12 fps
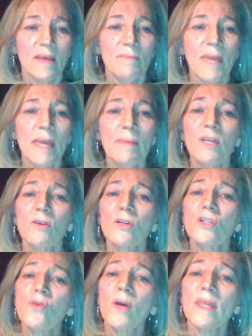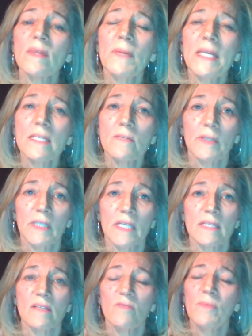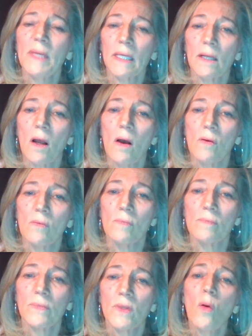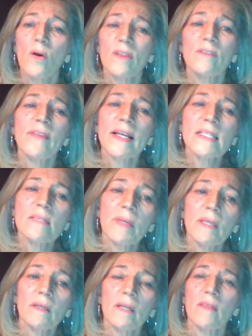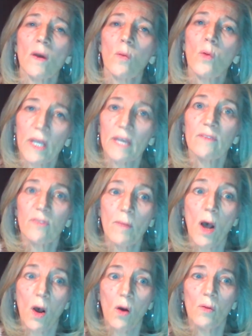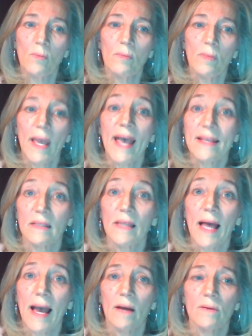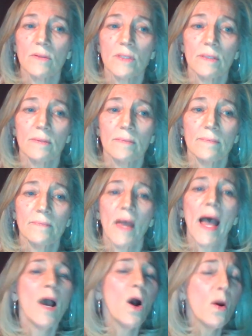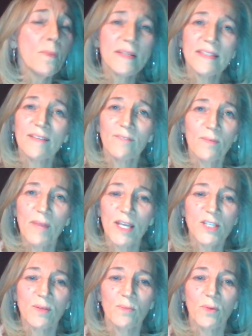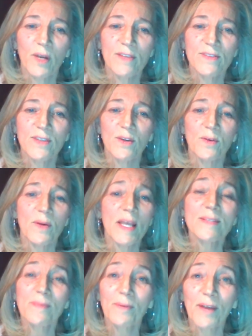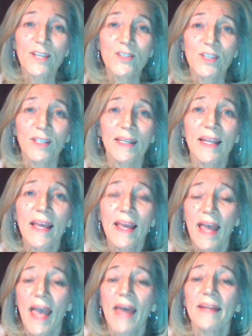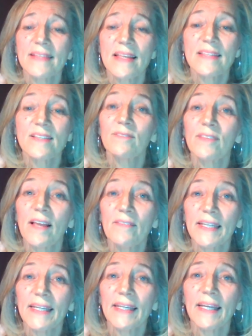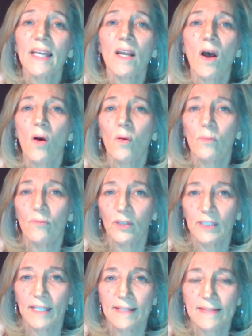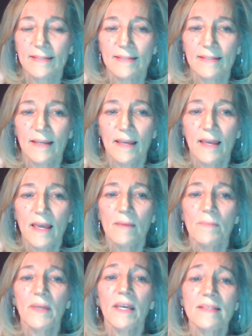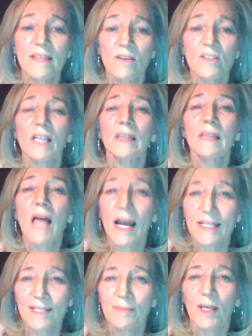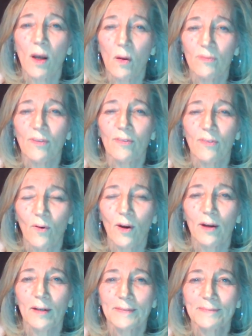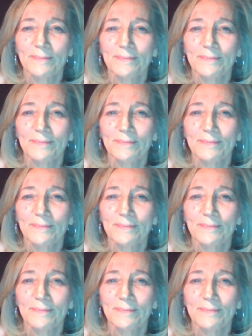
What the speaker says: Maybe you're enjoying the peacefulness of being at home or the flexibility that working from home has allowed. I hope this information brings you inspiration and a sense of levity and hopefulness, because there's a lot to be hopeful for.